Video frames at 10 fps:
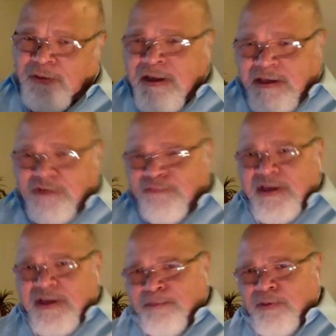And if you
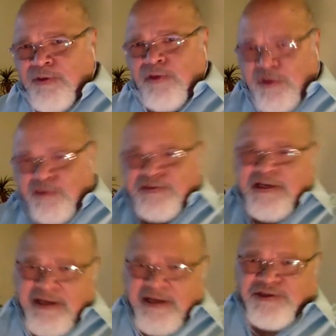get pulled over, you say,
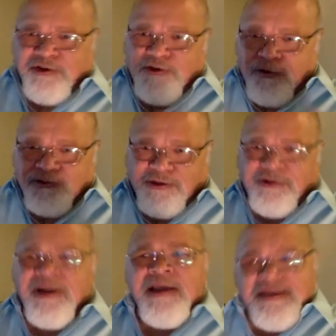yes, sir, no, sir,
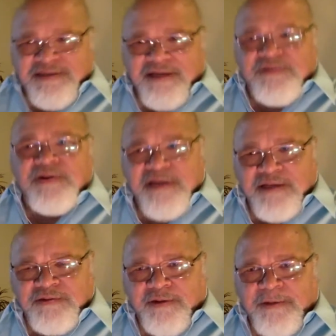et cetera, et
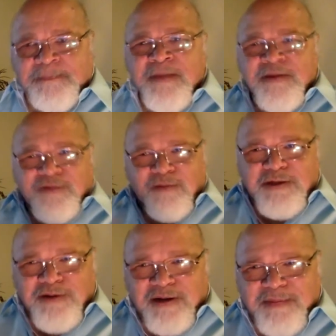cetera. So I want
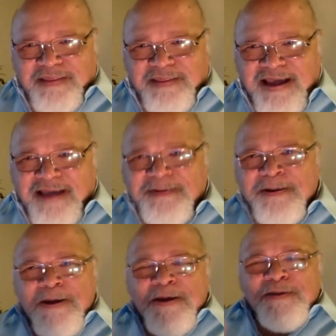to talk about that.
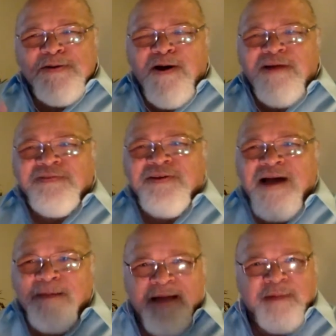You also,
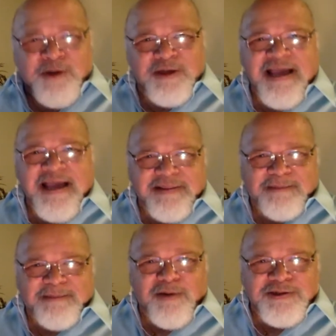I'm a good Catholic
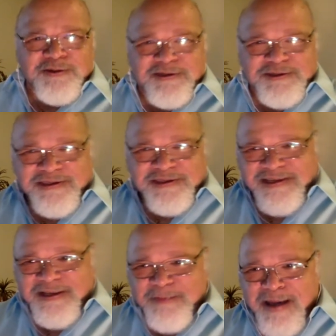boy too, as you can see in
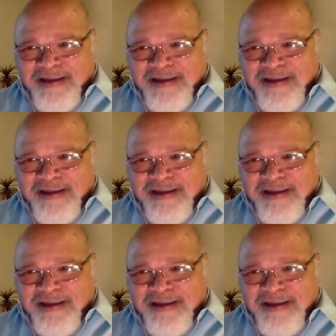the back.